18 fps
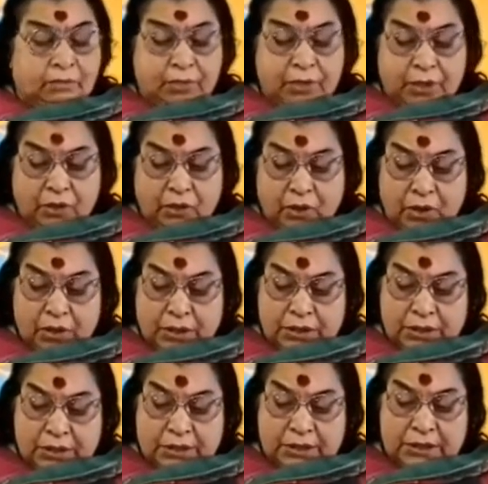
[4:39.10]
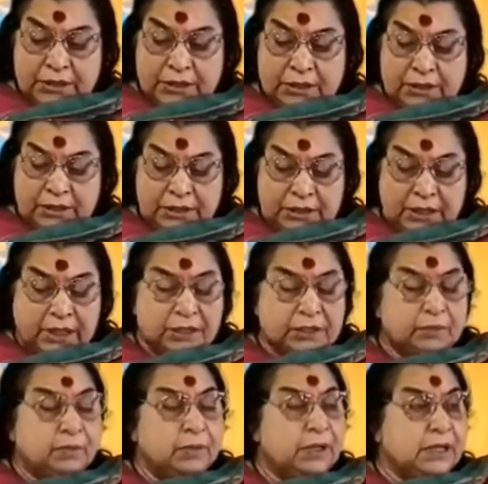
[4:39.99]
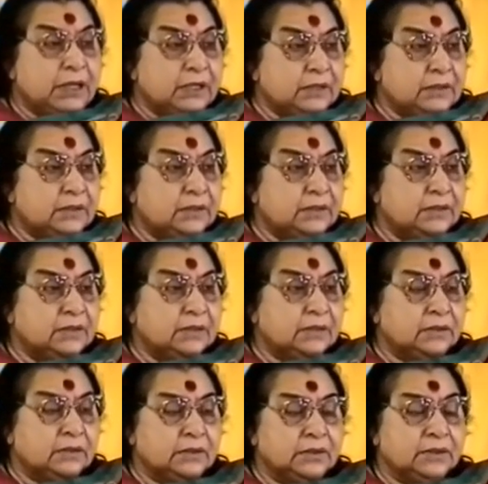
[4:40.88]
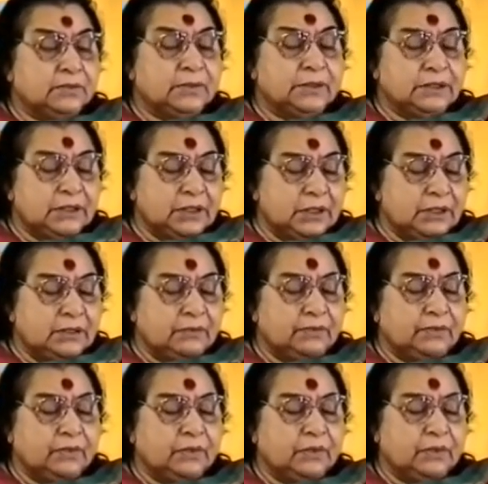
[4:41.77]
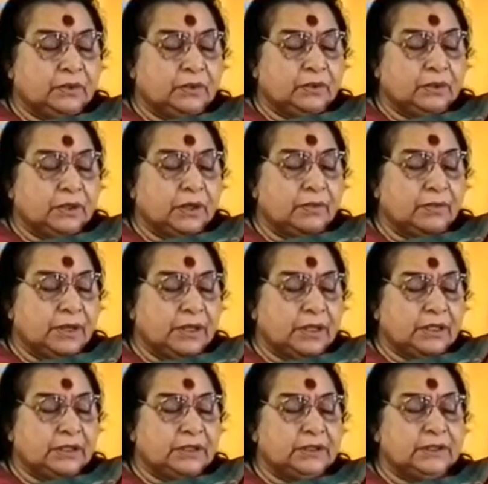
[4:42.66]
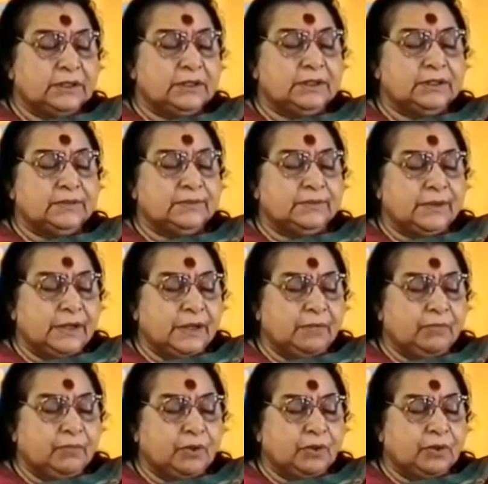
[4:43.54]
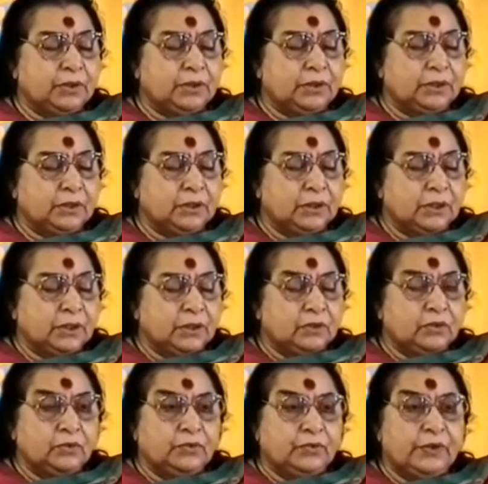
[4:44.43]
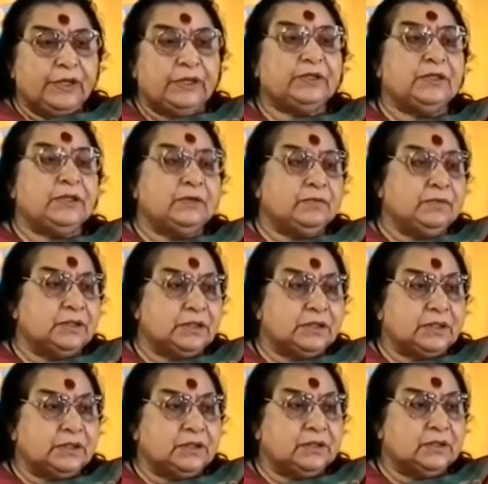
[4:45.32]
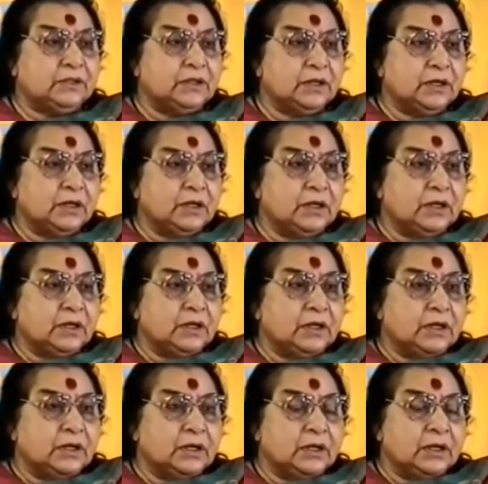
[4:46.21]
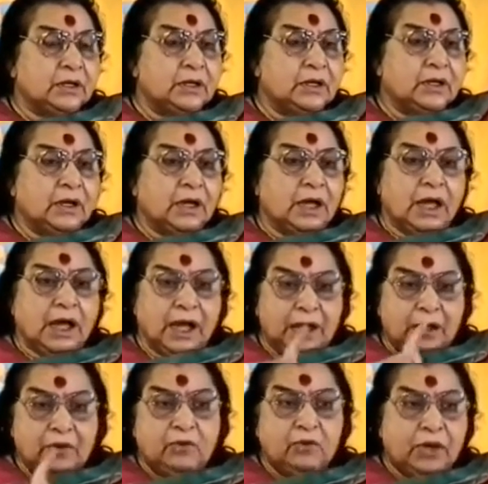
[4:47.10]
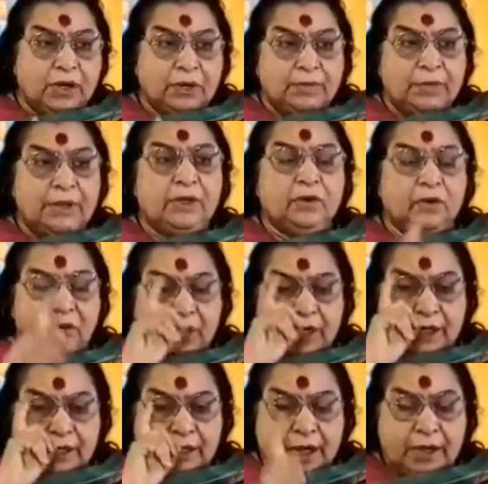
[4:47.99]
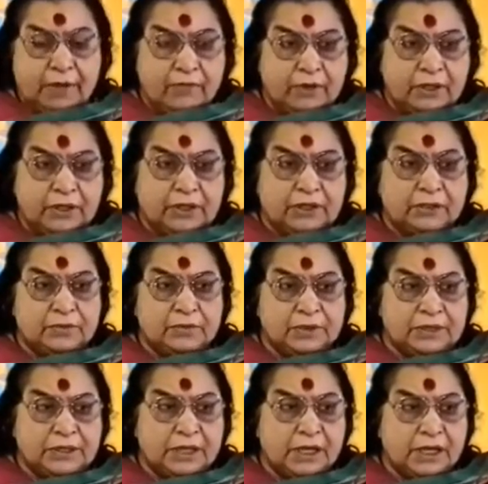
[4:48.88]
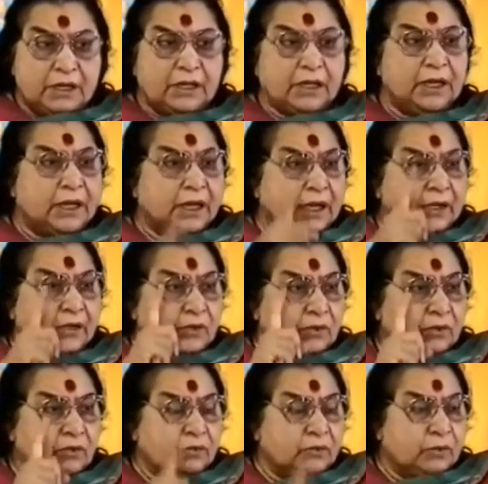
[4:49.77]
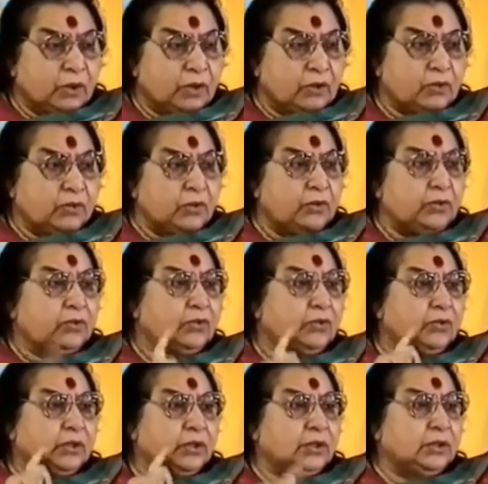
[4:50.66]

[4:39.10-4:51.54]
Because it is Krishna's place, especially for Americans, it is very important to face their mistakes. And to admit, all right, I have done this mistake and I'm not going to do it.